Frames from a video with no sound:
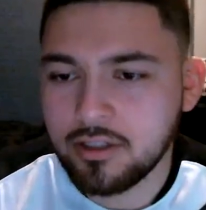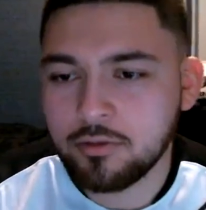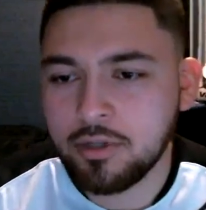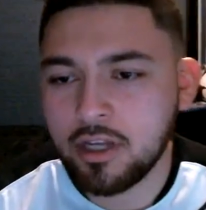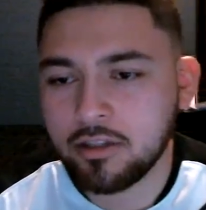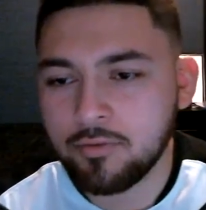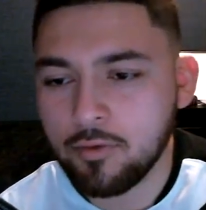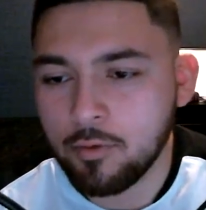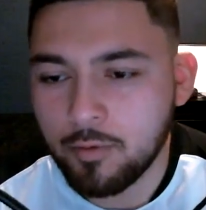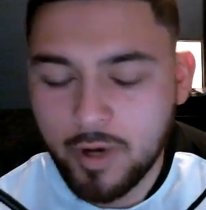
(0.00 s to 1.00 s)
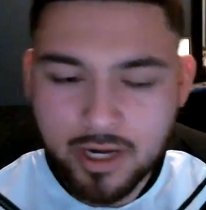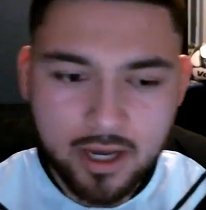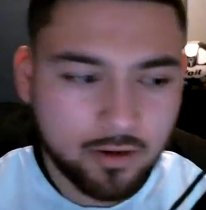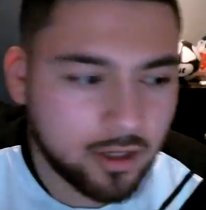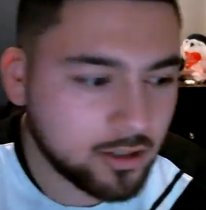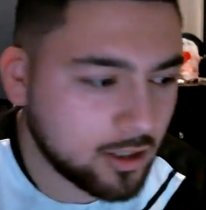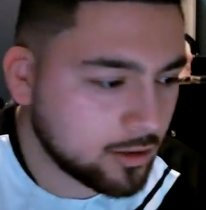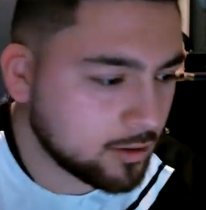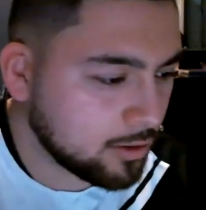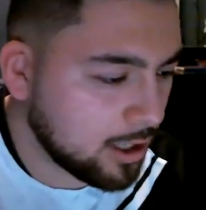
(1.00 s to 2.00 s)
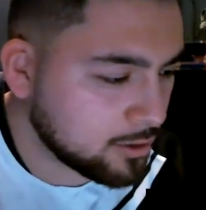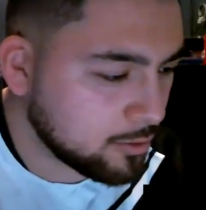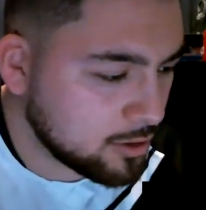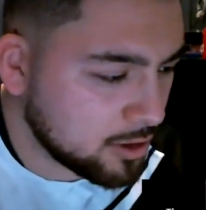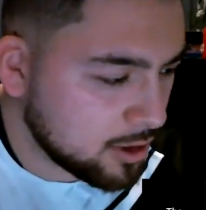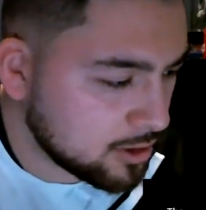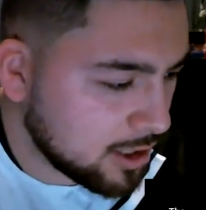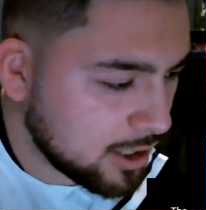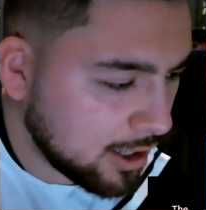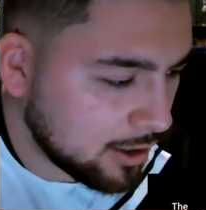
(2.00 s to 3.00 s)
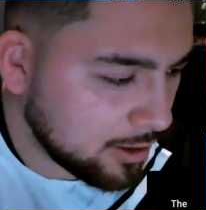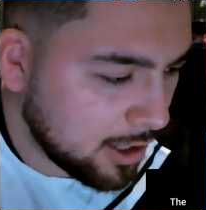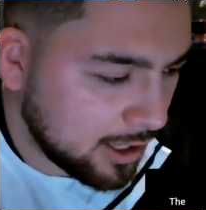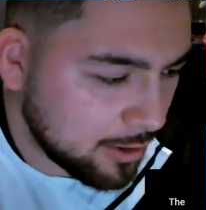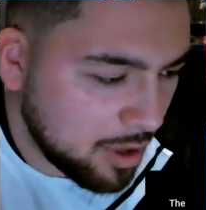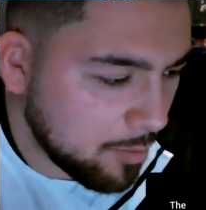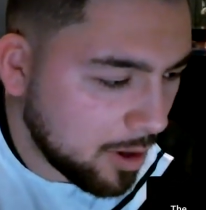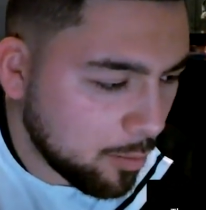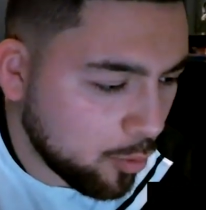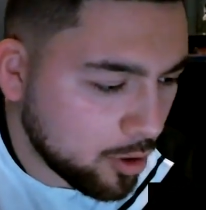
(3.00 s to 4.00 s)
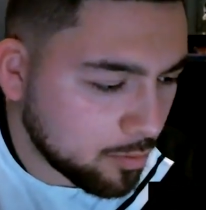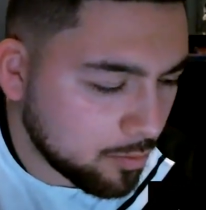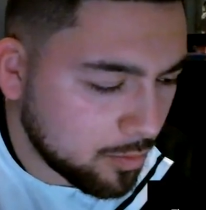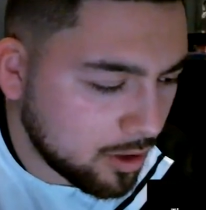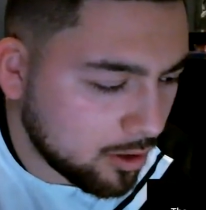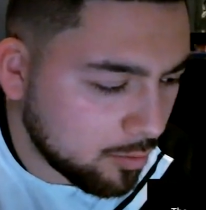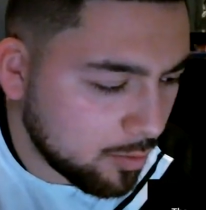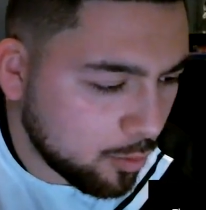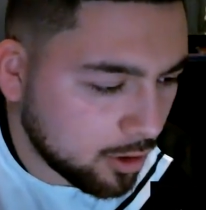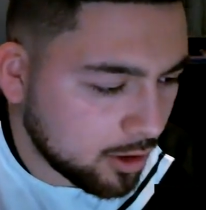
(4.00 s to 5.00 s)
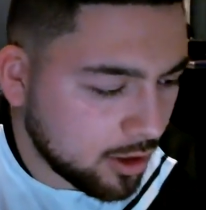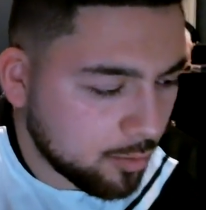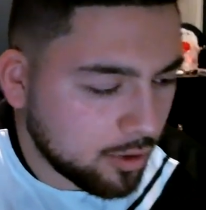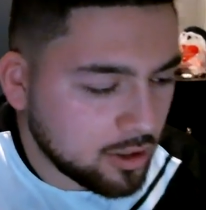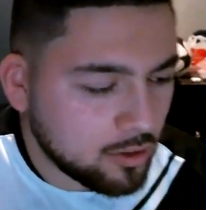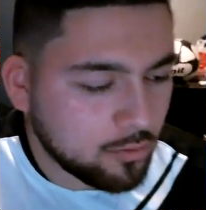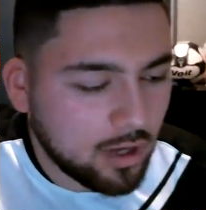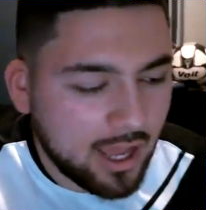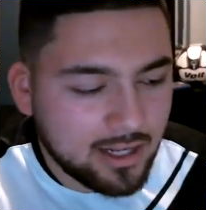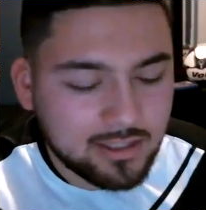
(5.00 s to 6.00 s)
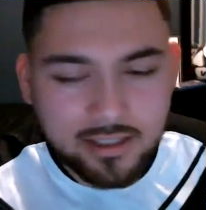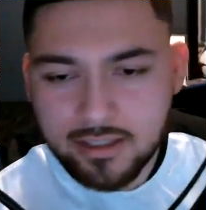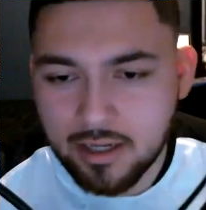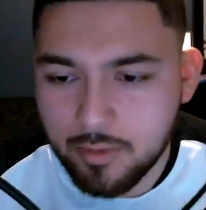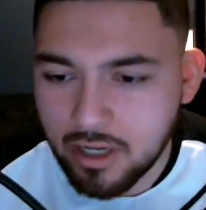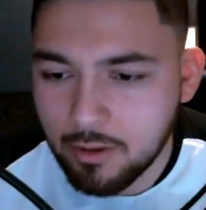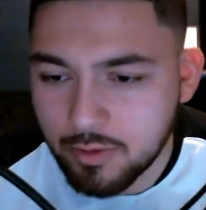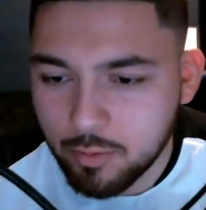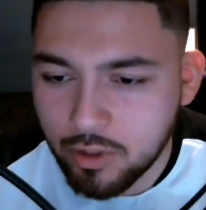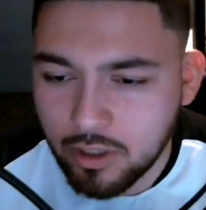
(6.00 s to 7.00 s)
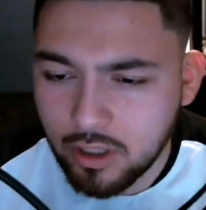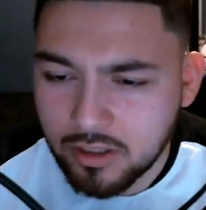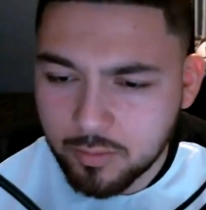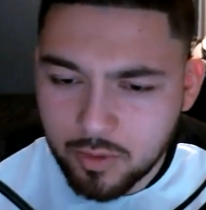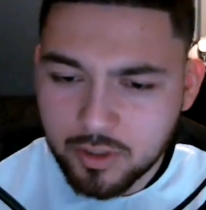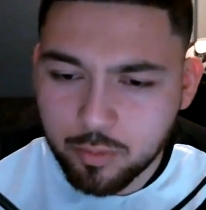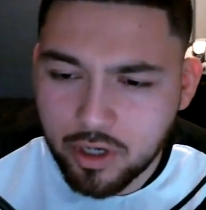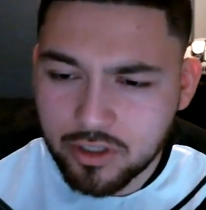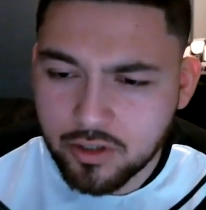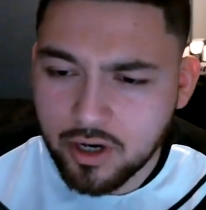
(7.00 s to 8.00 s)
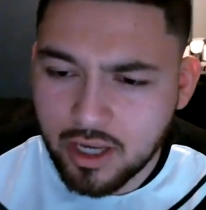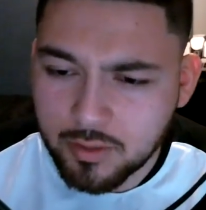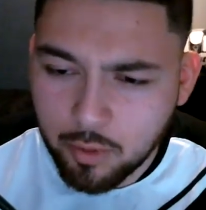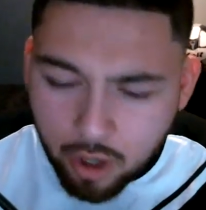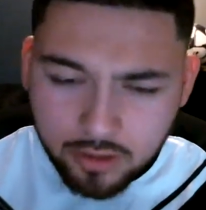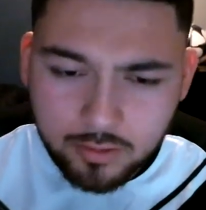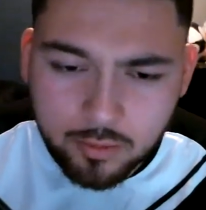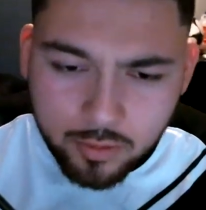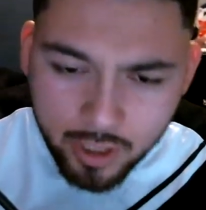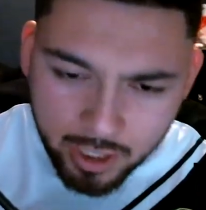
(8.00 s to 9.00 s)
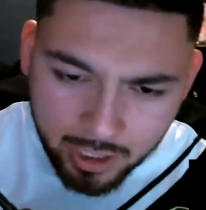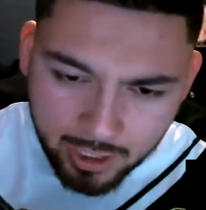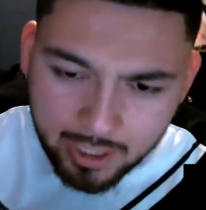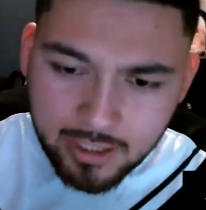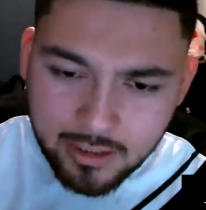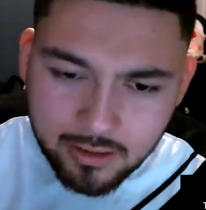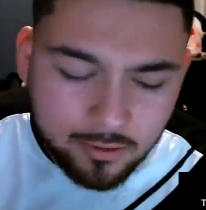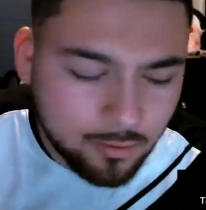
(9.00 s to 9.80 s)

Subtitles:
tweet out the full one right now, and as soon as he does that, I can make my point be a little bit more clear. But you had a sense that America was putting as much pressure as possible into